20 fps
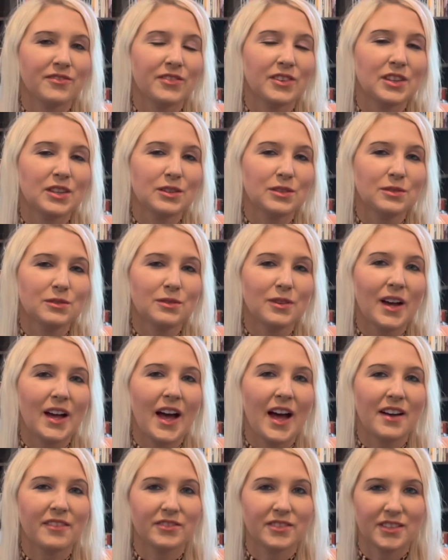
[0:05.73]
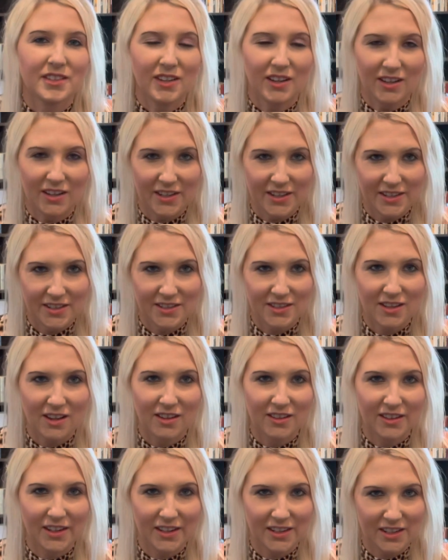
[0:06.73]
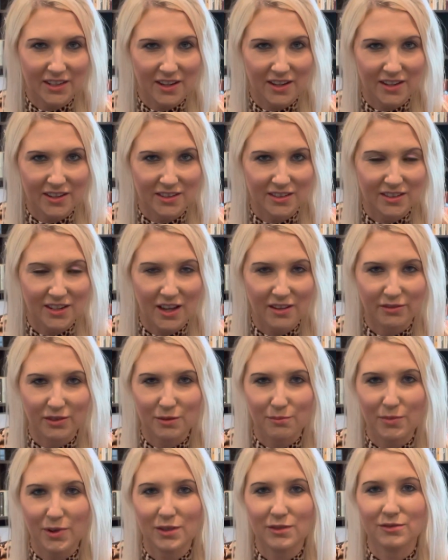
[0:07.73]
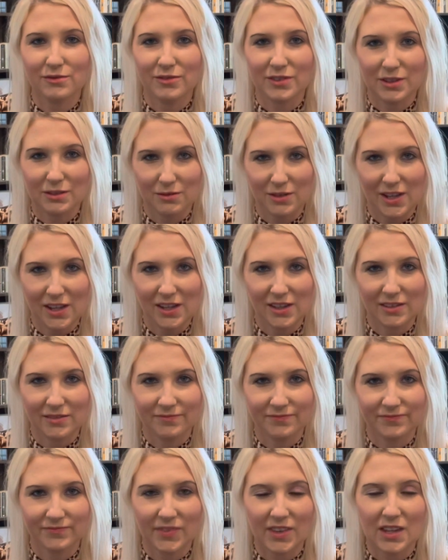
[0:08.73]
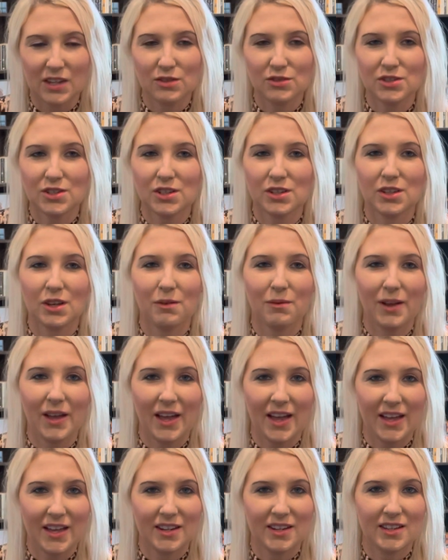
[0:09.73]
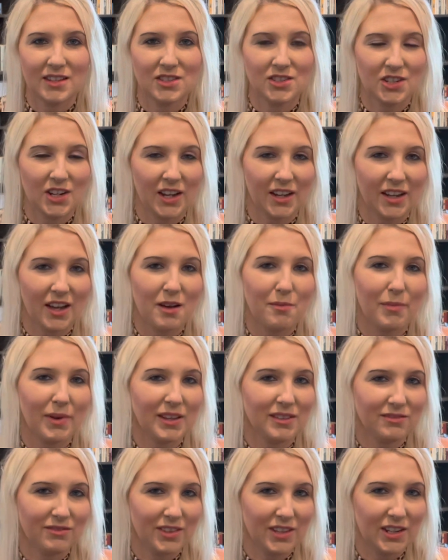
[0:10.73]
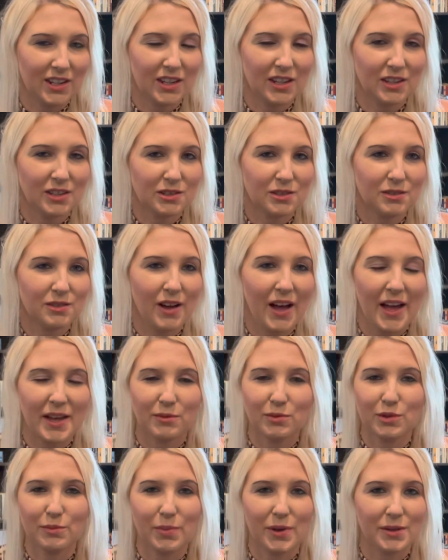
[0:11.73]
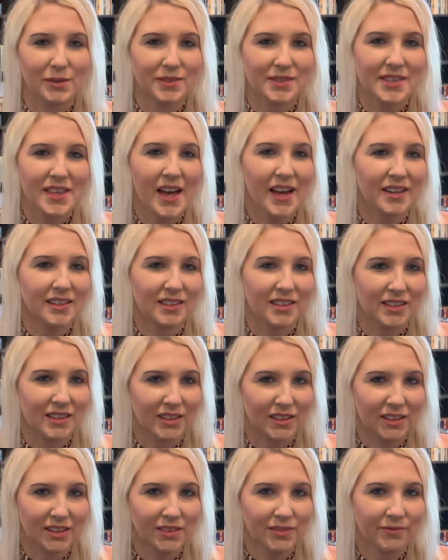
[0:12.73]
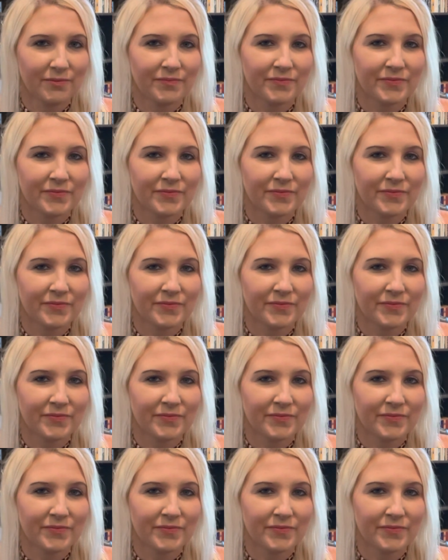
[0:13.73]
you have not already heard of remote viewing, you should go ahead and check out my video. I will post that here.